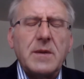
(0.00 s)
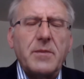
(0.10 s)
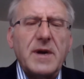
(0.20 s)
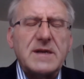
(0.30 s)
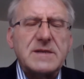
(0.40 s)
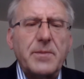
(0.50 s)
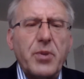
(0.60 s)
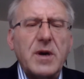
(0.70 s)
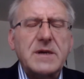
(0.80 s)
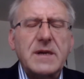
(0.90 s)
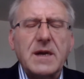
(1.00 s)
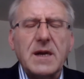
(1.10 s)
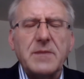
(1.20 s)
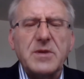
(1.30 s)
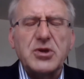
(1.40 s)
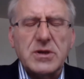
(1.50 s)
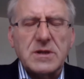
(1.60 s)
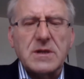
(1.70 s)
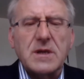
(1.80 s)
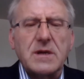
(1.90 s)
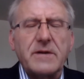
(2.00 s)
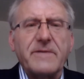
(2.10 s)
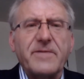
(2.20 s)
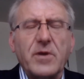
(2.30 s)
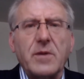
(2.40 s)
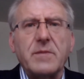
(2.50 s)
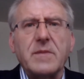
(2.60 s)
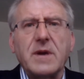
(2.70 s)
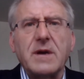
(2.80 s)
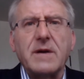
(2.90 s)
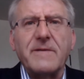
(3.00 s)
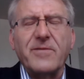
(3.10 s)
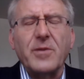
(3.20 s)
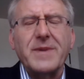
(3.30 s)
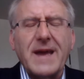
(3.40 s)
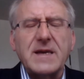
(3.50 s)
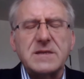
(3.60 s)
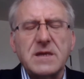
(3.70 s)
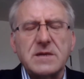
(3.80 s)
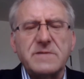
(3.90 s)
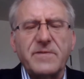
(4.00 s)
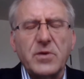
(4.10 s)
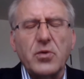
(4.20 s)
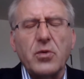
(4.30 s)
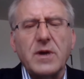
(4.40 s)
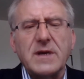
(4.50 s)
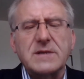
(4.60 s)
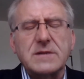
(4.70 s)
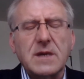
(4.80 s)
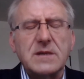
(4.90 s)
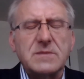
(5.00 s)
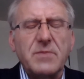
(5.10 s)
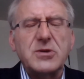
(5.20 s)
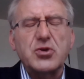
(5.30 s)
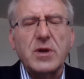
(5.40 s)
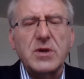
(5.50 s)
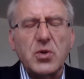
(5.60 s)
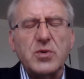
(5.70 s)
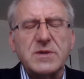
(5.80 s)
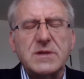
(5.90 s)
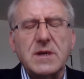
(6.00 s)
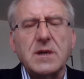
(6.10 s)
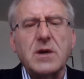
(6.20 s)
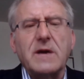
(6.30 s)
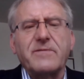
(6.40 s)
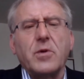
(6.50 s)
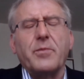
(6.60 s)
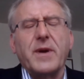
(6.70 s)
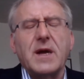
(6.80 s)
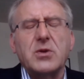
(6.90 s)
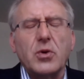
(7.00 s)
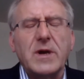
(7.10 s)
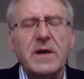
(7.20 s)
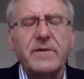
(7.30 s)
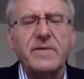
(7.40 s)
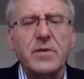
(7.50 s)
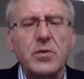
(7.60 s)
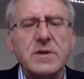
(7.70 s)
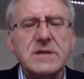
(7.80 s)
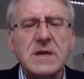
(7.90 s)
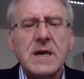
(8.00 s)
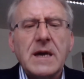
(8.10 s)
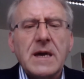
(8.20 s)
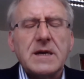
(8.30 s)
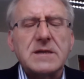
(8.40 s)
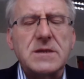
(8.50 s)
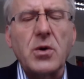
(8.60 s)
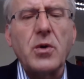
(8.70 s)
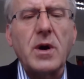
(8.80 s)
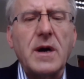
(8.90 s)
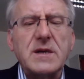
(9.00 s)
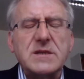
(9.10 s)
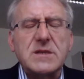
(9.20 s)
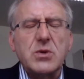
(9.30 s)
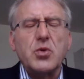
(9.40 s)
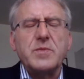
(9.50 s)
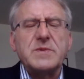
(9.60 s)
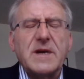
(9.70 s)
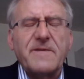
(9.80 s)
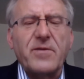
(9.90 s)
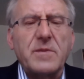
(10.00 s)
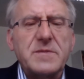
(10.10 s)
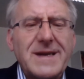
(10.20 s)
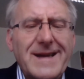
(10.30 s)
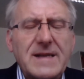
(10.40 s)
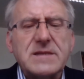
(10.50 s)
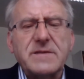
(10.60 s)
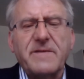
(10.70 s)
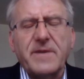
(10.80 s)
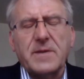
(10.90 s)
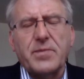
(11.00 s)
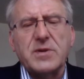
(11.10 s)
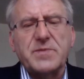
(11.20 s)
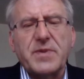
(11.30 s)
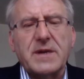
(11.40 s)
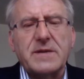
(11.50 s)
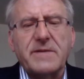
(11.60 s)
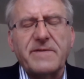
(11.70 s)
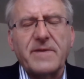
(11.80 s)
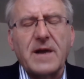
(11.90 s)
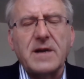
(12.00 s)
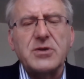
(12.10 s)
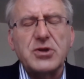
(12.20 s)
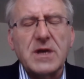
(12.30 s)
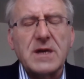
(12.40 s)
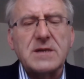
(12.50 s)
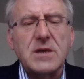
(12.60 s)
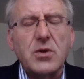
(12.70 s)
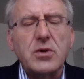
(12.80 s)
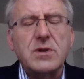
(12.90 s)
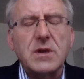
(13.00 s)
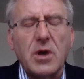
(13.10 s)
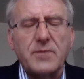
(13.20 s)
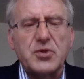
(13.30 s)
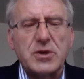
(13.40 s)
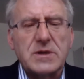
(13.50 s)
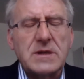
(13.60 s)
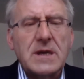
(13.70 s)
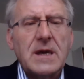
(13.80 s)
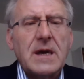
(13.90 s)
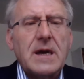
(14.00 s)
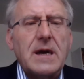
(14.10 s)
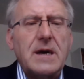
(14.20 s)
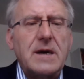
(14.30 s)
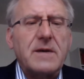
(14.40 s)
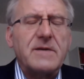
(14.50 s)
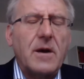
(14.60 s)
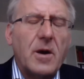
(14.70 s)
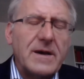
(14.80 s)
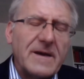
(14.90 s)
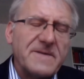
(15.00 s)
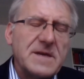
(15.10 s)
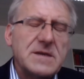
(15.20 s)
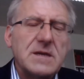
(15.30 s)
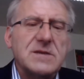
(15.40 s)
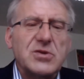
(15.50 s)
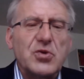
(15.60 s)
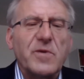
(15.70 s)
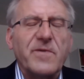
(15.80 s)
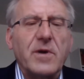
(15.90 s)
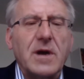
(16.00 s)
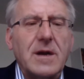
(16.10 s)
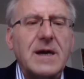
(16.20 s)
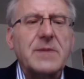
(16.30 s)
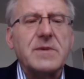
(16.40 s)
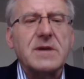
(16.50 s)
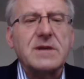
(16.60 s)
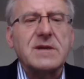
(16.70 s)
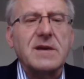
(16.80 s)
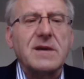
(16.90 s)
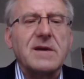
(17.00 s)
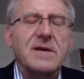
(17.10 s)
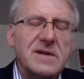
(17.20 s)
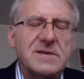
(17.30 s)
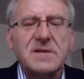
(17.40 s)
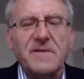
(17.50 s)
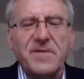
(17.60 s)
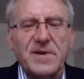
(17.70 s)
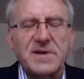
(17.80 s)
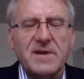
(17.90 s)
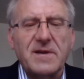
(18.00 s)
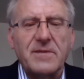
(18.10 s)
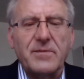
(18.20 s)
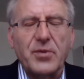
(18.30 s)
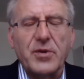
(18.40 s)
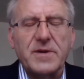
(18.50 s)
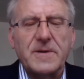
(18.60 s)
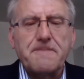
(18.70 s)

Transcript: But the particle emission from gaseous fuel is much reduced if compared to liquid fuels. So I assume that from the health effect perspective, LNG is a good option. If this is true for climate, is a different point.